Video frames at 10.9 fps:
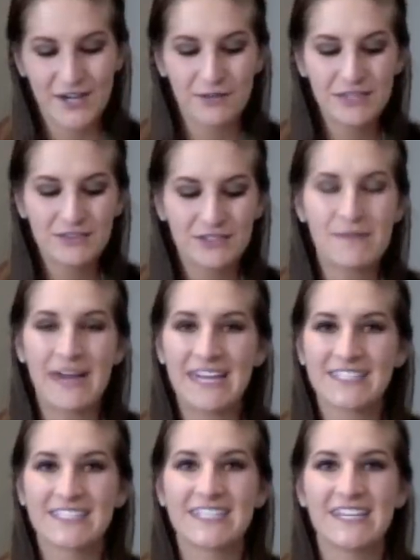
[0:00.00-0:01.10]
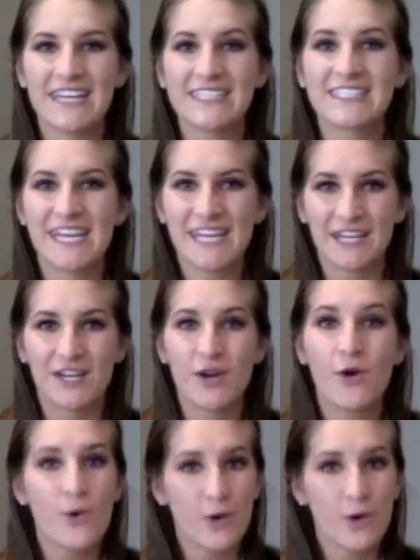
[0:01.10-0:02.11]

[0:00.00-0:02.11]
Erythromycin is taken